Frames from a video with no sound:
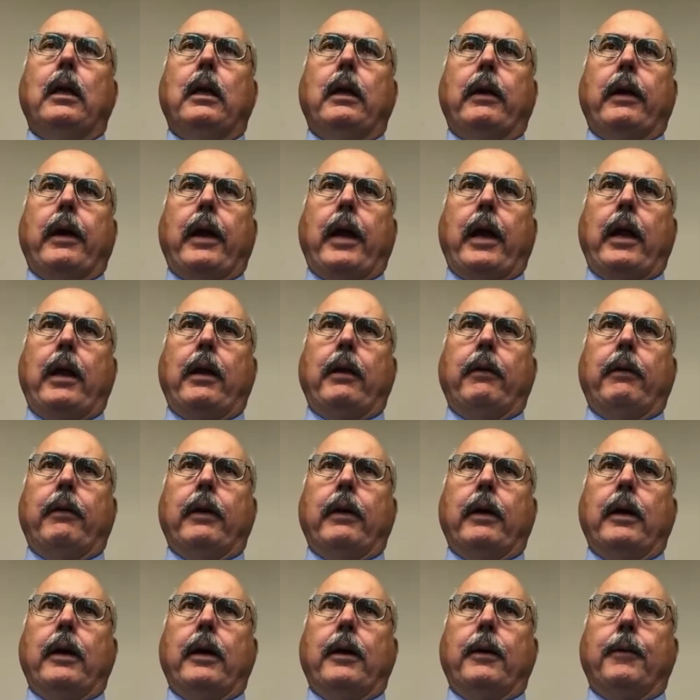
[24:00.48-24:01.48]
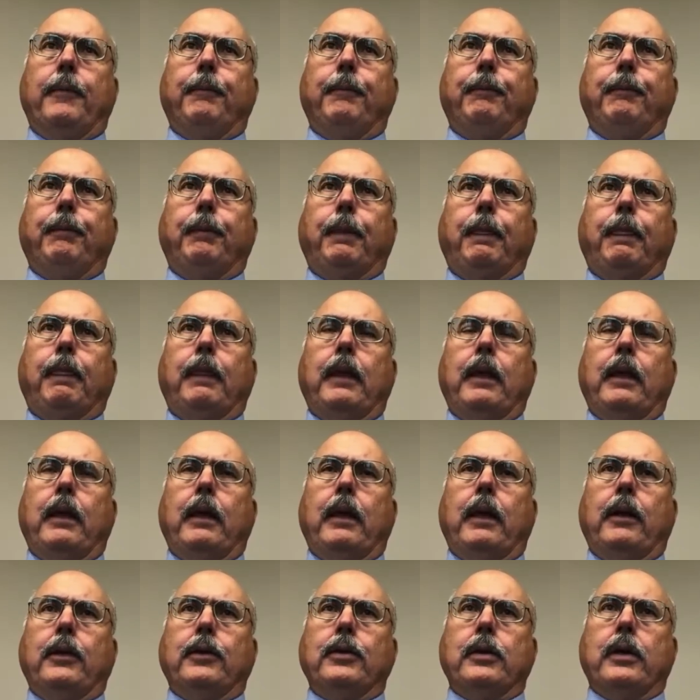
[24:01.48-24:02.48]
and uh,
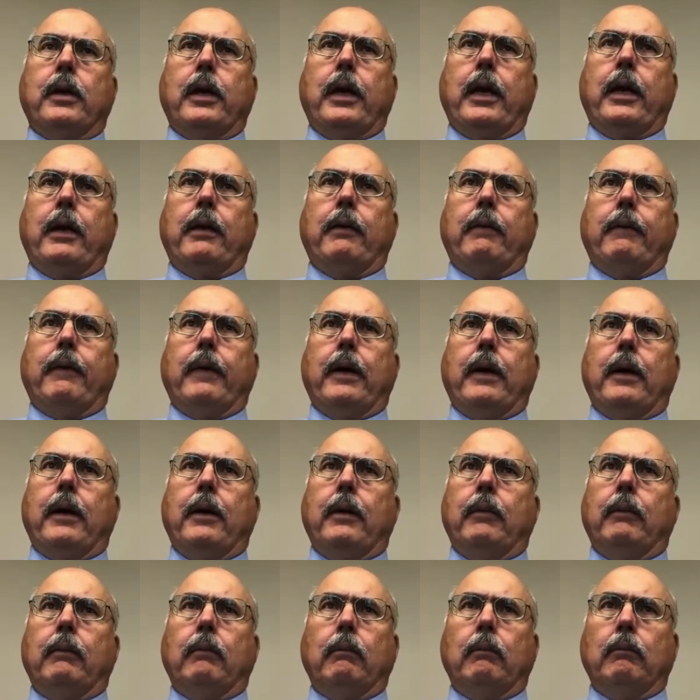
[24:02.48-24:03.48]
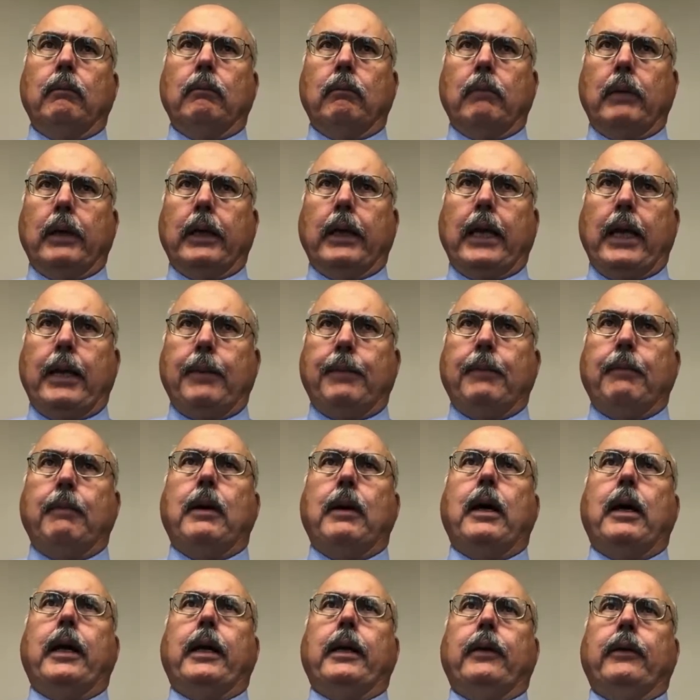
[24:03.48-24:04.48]
and and uh, and keep in
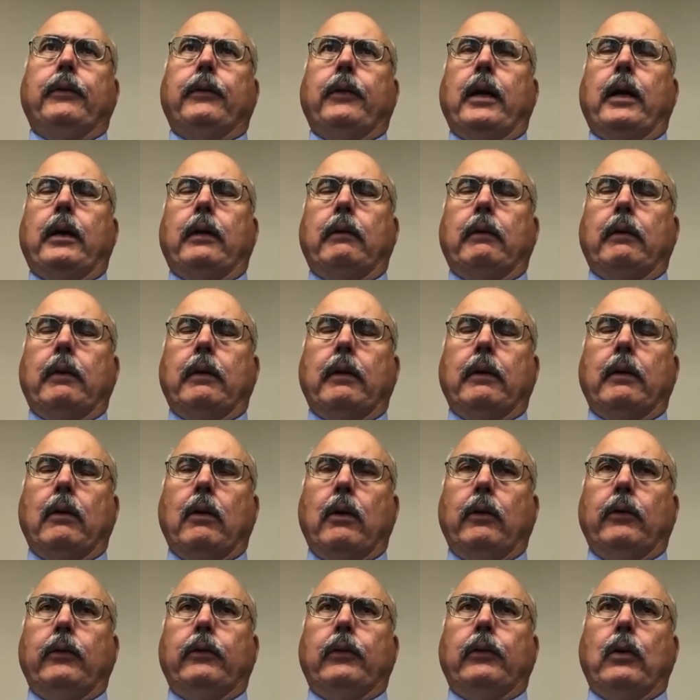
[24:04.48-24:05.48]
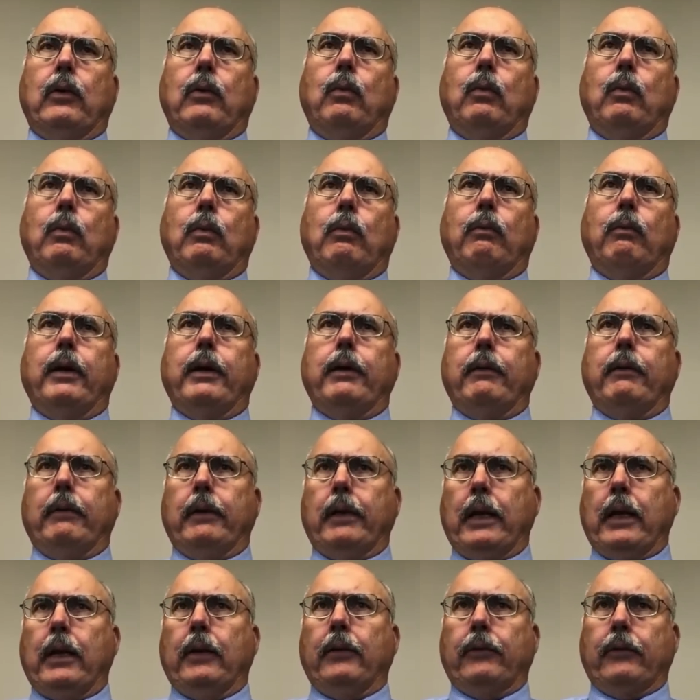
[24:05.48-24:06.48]
mind is that uh, also when we
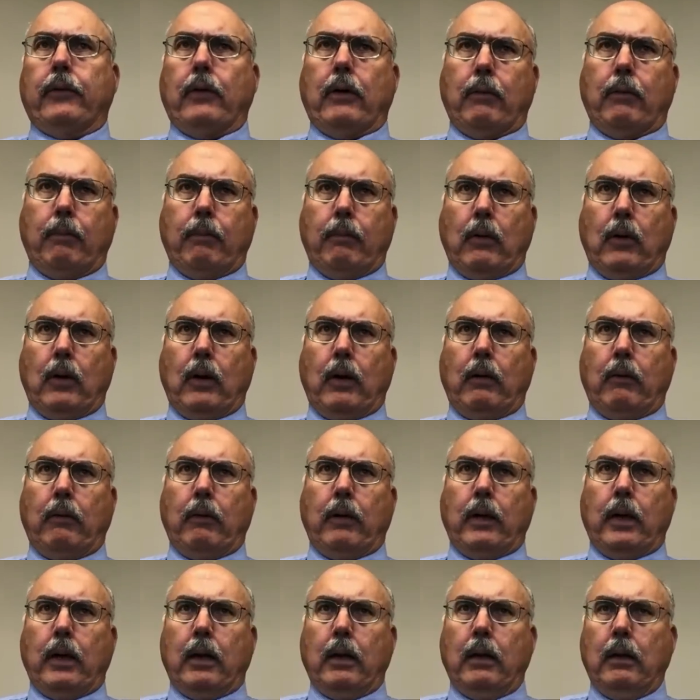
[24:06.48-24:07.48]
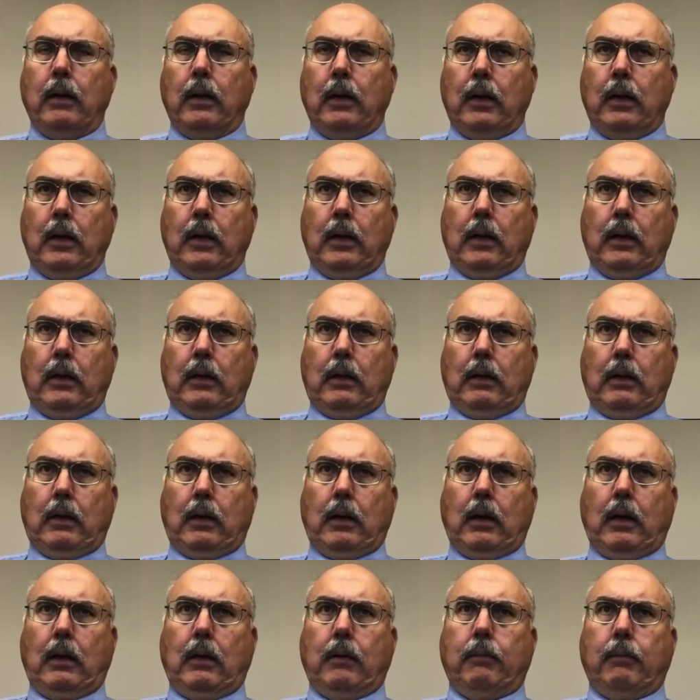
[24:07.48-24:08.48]
announced our our uh,
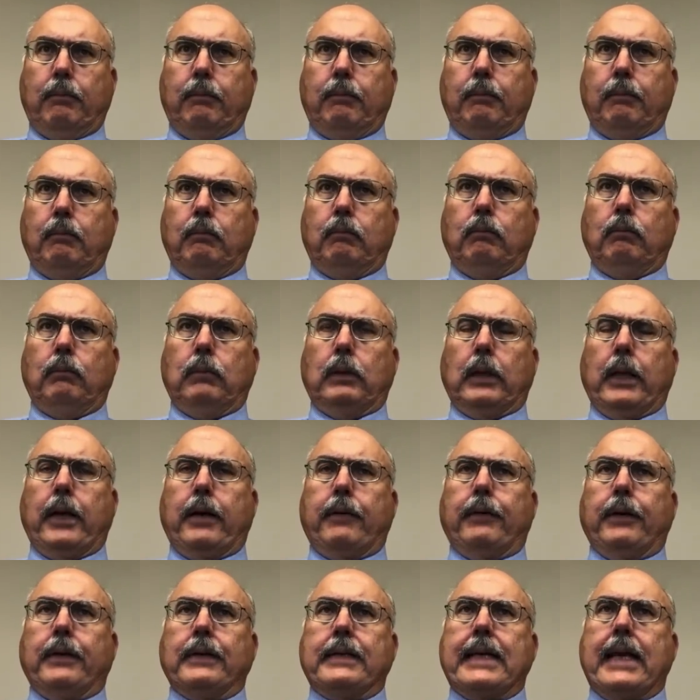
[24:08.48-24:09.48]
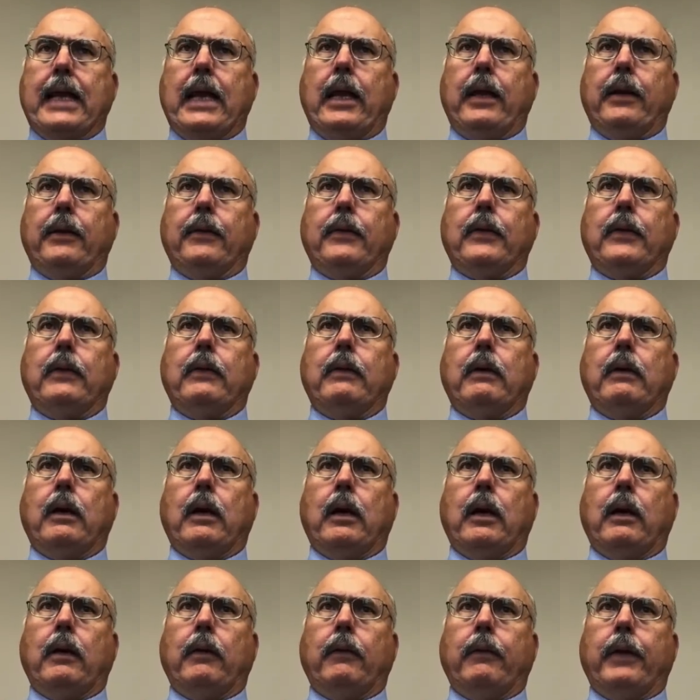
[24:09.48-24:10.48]
uh, letter of intent
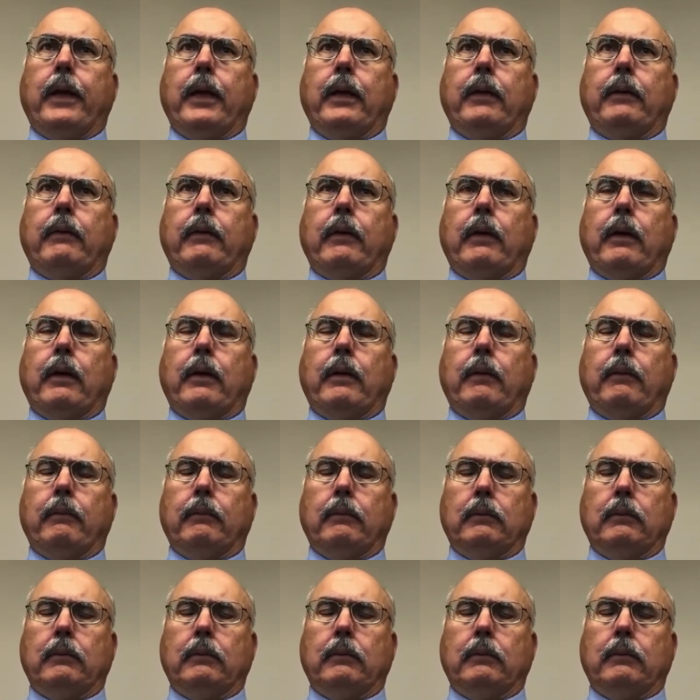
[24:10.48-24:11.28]
uh, that uh,